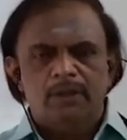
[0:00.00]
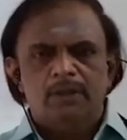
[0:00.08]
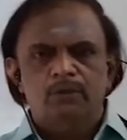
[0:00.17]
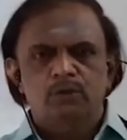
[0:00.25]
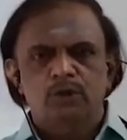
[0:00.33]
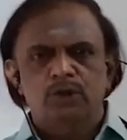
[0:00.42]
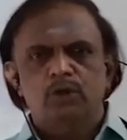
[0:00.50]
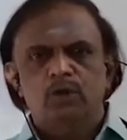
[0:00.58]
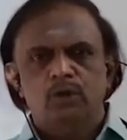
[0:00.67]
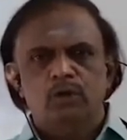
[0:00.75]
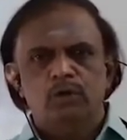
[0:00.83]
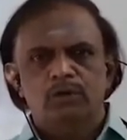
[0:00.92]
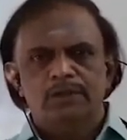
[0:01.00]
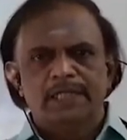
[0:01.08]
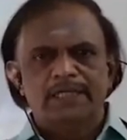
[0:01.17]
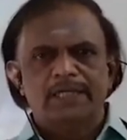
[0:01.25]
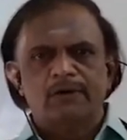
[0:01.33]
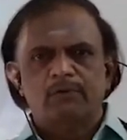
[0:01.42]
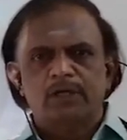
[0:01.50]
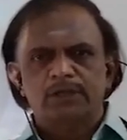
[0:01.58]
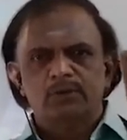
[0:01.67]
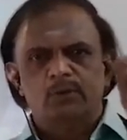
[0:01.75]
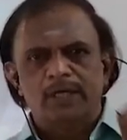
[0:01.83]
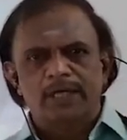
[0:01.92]
Do you know that there
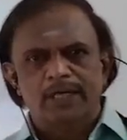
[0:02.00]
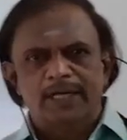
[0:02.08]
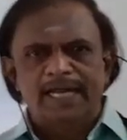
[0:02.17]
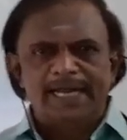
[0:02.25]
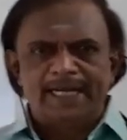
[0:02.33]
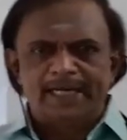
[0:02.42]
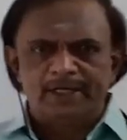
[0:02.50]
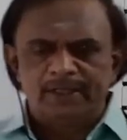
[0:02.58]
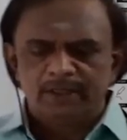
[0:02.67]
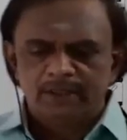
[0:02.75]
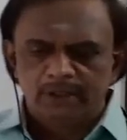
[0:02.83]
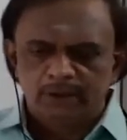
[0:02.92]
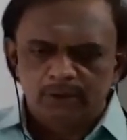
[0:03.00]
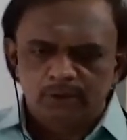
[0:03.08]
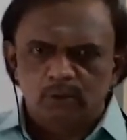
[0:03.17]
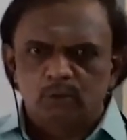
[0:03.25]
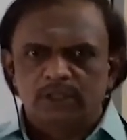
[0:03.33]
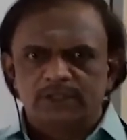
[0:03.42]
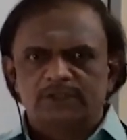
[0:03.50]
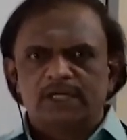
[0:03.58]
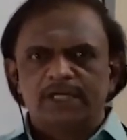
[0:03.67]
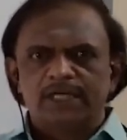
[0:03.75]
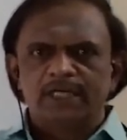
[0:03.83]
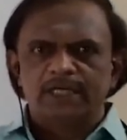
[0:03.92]
was one lad who was
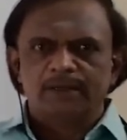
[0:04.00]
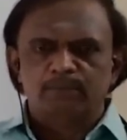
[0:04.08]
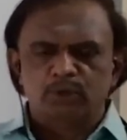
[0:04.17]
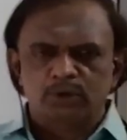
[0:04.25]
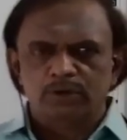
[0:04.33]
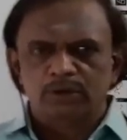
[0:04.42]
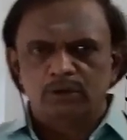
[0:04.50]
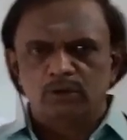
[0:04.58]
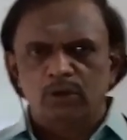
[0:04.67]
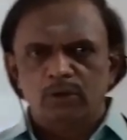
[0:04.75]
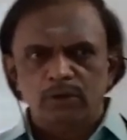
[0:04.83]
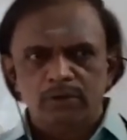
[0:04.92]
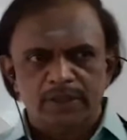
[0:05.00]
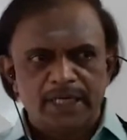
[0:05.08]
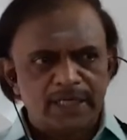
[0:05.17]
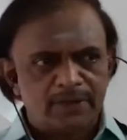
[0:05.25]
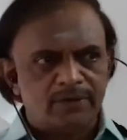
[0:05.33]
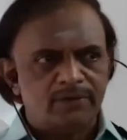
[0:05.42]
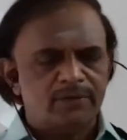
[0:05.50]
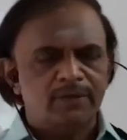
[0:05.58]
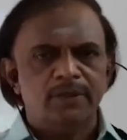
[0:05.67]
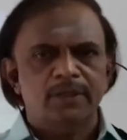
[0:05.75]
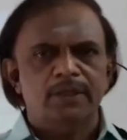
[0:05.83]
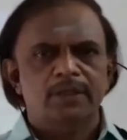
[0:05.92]
studying a book? You know? Yes.
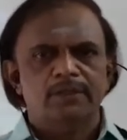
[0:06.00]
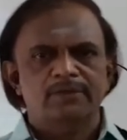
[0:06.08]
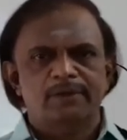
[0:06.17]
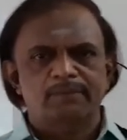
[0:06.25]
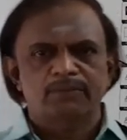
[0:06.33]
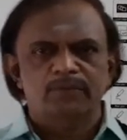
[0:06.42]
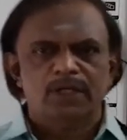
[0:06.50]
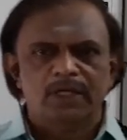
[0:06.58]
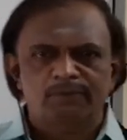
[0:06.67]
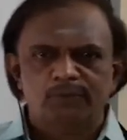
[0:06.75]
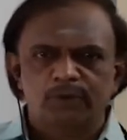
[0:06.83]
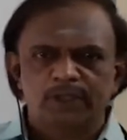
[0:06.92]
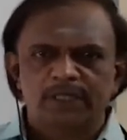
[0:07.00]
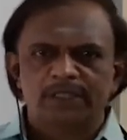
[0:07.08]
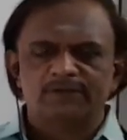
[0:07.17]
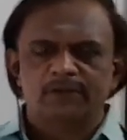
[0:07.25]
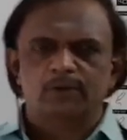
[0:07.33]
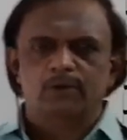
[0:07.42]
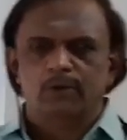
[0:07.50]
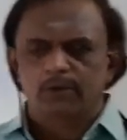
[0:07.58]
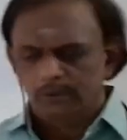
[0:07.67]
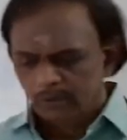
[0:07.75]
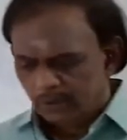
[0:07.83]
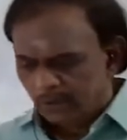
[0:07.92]
Some 3-4 years
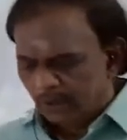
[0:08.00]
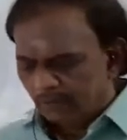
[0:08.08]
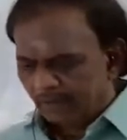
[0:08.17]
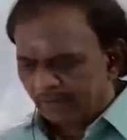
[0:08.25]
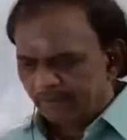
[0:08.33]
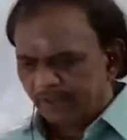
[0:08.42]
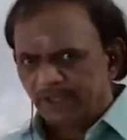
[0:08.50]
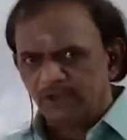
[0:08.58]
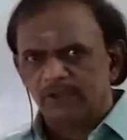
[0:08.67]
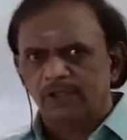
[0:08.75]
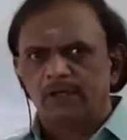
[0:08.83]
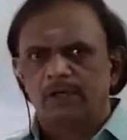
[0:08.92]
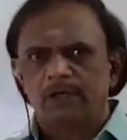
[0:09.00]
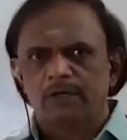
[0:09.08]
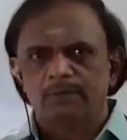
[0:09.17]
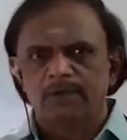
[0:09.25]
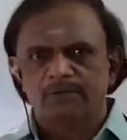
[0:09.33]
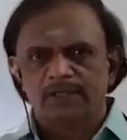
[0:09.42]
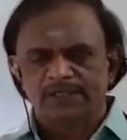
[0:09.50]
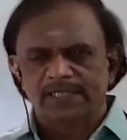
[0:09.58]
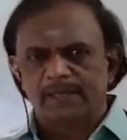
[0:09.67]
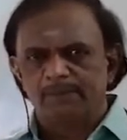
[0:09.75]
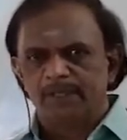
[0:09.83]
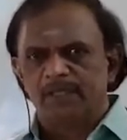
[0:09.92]
ago, when French army was
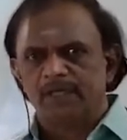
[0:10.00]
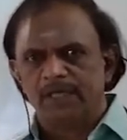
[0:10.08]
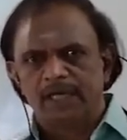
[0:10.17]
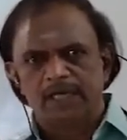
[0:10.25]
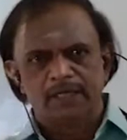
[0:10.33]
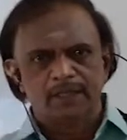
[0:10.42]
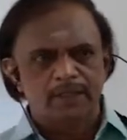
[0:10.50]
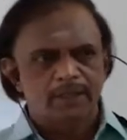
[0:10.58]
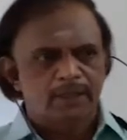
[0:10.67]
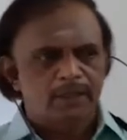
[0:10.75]
camping here,